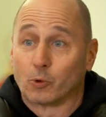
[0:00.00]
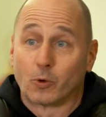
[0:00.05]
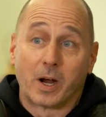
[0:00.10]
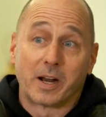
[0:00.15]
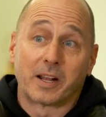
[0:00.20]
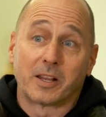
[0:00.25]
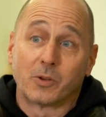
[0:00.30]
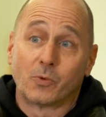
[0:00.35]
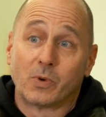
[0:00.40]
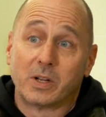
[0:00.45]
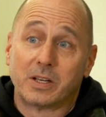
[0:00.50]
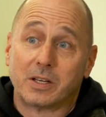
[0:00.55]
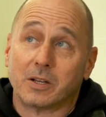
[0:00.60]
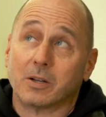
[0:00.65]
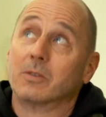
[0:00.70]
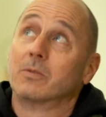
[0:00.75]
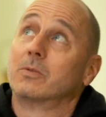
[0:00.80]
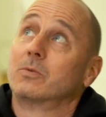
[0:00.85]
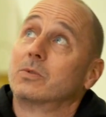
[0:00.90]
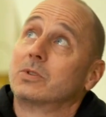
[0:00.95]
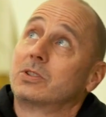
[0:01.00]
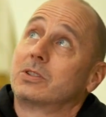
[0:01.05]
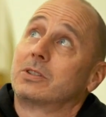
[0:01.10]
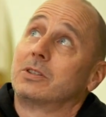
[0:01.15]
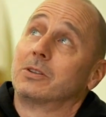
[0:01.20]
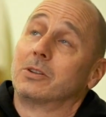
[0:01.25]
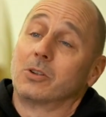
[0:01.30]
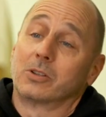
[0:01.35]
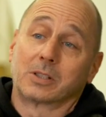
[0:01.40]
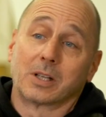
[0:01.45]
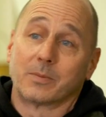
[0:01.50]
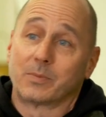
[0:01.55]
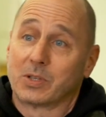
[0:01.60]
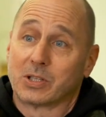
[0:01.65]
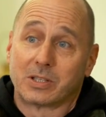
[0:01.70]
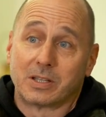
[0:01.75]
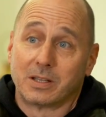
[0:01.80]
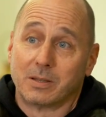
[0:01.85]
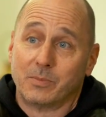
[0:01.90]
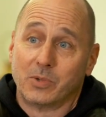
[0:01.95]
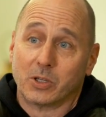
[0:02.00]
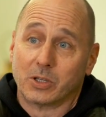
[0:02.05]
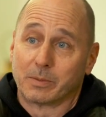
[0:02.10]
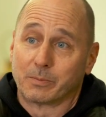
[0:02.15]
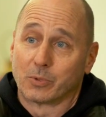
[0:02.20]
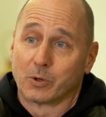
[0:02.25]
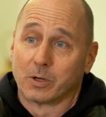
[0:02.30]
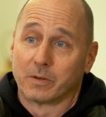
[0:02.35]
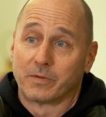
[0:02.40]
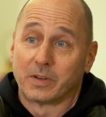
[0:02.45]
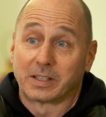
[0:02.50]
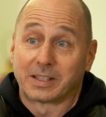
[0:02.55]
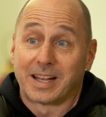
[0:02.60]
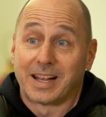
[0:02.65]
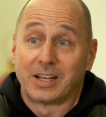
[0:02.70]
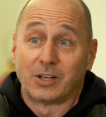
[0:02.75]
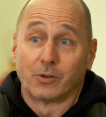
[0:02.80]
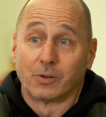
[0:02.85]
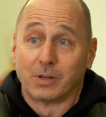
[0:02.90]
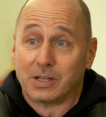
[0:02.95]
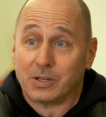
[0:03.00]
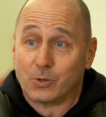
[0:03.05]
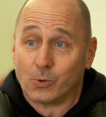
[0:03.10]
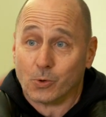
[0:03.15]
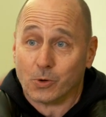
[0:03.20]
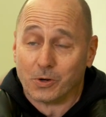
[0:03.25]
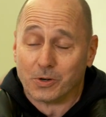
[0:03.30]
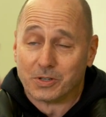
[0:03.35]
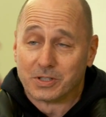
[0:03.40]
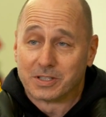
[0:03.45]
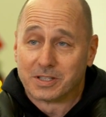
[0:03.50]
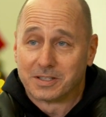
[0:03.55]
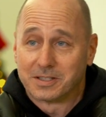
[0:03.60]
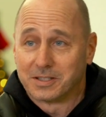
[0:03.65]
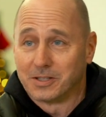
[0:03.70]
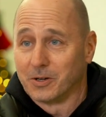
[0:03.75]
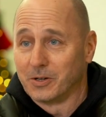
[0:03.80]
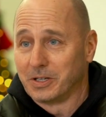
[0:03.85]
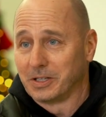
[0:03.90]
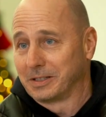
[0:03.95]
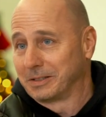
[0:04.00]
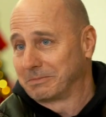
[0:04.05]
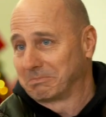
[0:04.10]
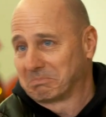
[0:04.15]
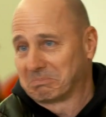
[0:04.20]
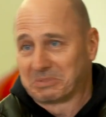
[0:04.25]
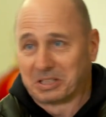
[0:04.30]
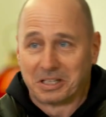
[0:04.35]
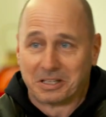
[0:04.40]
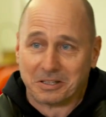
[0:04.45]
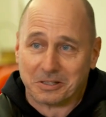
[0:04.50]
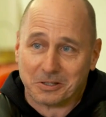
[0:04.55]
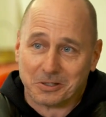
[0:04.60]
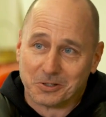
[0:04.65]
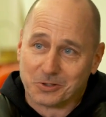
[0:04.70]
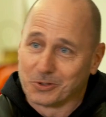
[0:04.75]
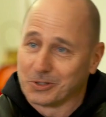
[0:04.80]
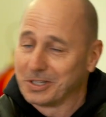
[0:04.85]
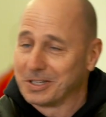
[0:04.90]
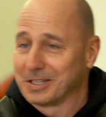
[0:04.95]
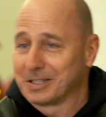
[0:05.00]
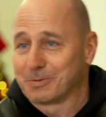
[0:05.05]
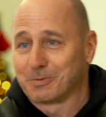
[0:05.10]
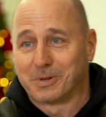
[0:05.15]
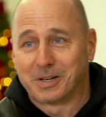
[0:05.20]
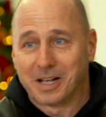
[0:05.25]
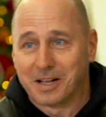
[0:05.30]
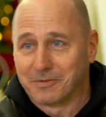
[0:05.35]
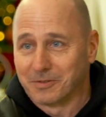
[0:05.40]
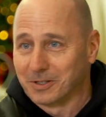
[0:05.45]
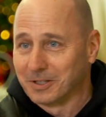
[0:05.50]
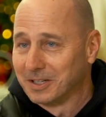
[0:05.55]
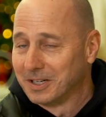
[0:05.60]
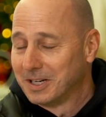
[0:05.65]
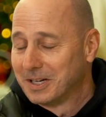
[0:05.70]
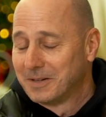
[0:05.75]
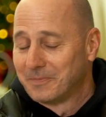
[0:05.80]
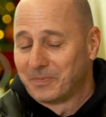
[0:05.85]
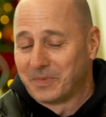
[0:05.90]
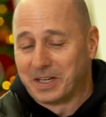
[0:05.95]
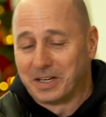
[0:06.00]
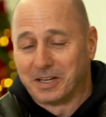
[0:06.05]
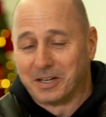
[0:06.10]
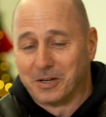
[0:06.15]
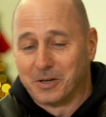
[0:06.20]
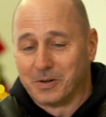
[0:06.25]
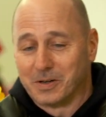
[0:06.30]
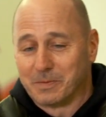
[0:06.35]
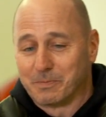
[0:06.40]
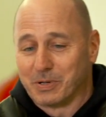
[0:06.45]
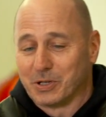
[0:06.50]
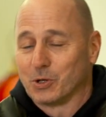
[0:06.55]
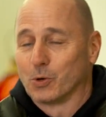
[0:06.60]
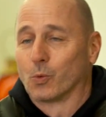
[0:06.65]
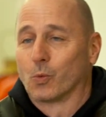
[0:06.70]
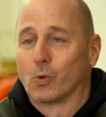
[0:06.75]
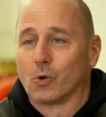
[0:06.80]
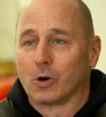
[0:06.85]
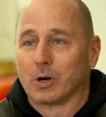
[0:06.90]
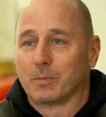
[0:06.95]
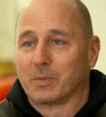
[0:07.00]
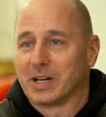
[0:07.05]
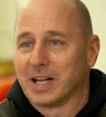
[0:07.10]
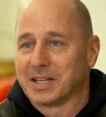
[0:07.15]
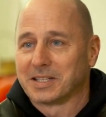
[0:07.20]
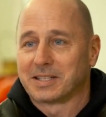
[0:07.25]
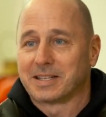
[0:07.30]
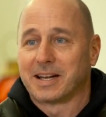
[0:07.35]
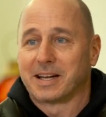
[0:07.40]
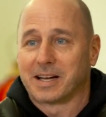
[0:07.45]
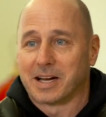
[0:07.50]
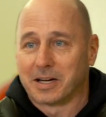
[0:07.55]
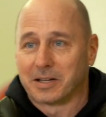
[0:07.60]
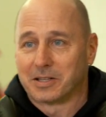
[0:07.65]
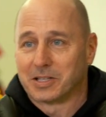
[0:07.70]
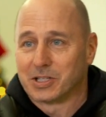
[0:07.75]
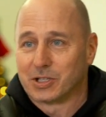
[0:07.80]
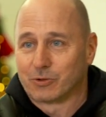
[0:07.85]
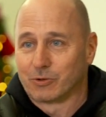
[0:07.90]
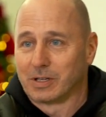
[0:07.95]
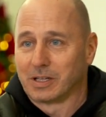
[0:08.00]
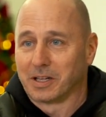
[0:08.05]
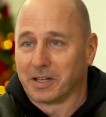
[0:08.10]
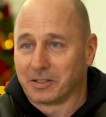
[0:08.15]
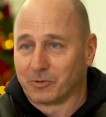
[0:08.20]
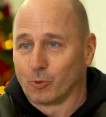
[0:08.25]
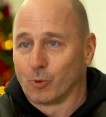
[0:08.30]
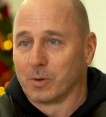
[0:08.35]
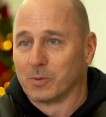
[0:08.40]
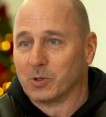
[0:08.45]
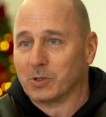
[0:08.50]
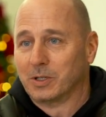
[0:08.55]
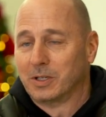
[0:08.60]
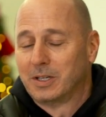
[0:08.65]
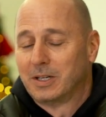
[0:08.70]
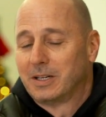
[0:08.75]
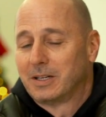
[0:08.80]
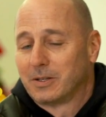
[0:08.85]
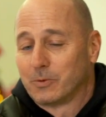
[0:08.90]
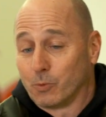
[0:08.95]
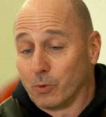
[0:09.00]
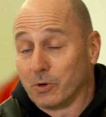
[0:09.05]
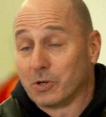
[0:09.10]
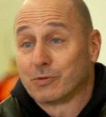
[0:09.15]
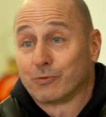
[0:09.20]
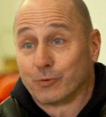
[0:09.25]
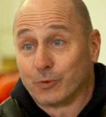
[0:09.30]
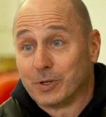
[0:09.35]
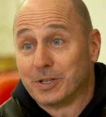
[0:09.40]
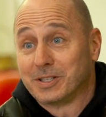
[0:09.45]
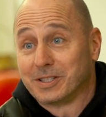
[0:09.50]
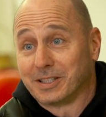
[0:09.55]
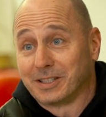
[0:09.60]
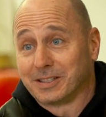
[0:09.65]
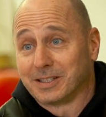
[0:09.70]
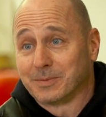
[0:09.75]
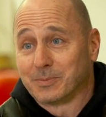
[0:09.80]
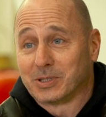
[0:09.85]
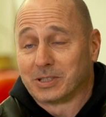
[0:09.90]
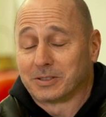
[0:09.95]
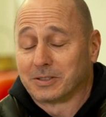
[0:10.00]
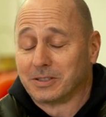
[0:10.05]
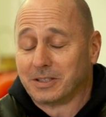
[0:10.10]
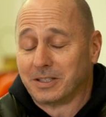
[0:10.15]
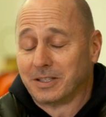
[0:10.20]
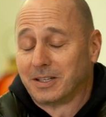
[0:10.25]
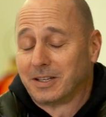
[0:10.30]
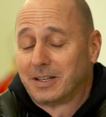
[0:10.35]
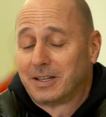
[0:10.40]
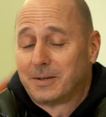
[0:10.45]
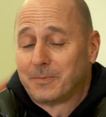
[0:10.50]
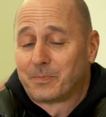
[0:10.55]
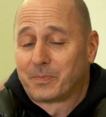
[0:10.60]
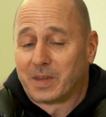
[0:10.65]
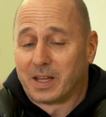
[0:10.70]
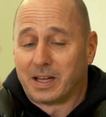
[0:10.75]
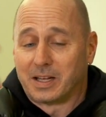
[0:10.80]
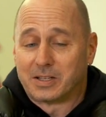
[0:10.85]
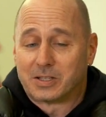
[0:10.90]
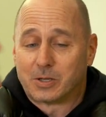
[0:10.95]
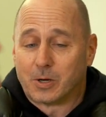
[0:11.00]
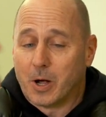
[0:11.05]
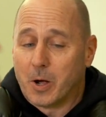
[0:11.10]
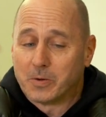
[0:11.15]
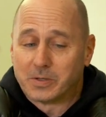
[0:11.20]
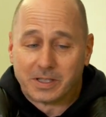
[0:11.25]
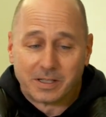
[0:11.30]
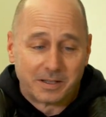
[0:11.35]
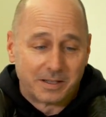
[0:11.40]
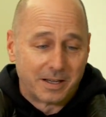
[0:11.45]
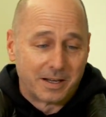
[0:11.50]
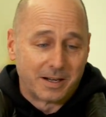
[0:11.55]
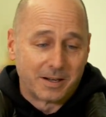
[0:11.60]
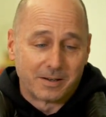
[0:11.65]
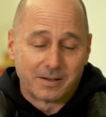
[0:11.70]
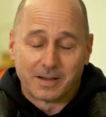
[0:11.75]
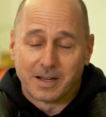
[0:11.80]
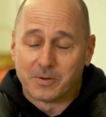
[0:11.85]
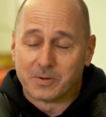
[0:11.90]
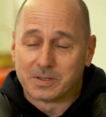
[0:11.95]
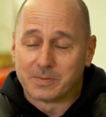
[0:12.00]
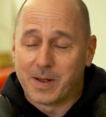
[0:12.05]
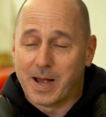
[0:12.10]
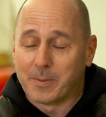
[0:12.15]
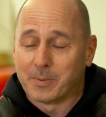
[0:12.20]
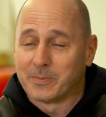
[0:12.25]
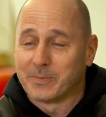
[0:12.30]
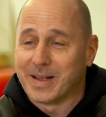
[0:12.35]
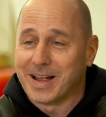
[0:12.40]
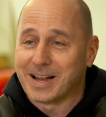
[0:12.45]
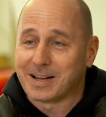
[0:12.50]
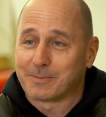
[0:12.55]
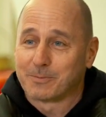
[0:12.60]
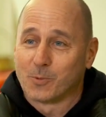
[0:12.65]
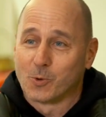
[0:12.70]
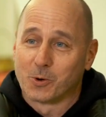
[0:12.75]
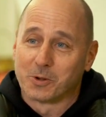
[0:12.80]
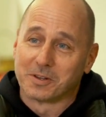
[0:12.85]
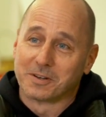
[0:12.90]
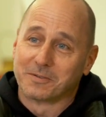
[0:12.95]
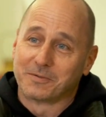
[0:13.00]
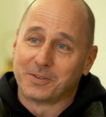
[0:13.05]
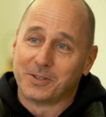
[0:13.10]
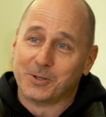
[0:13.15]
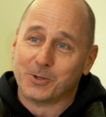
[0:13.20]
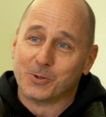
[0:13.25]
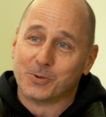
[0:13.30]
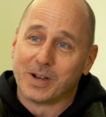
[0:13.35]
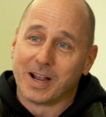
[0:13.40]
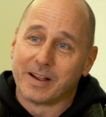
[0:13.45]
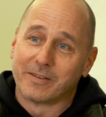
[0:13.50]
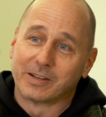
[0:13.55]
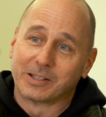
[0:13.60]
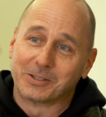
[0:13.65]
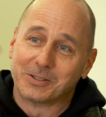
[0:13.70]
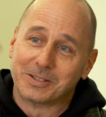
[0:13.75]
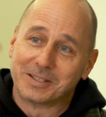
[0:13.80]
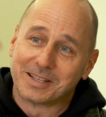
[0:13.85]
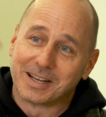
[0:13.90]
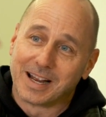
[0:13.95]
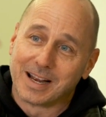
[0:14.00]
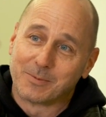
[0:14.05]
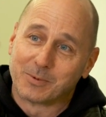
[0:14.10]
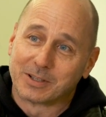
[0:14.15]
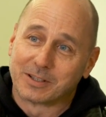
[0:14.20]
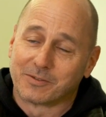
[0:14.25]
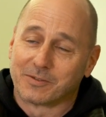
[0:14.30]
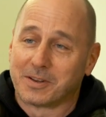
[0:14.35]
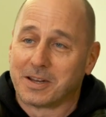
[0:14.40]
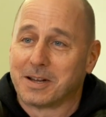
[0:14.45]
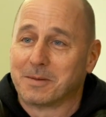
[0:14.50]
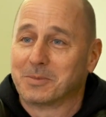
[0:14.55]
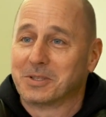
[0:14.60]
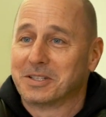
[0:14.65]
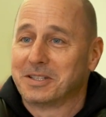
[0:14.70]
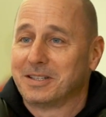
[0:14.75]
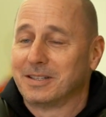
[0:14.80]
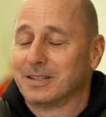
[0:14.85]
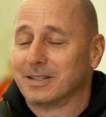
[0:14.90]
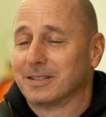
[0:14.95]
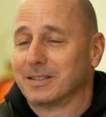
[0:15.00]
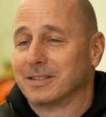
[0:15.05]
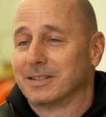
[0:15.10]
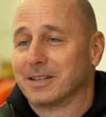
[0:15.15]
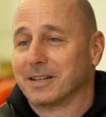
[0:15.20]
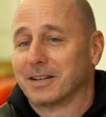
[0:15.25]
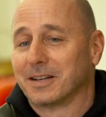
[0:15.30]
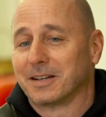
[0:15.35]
right on the window, which you look up, you see the building perfect, and you're indoors. So you dinner, drinks, whatever, you know, but you're warm. You're not standing out on the street like normal, where it's freezing typically. And so I was in there, and I was popping back more than a few, having a good time with the family, and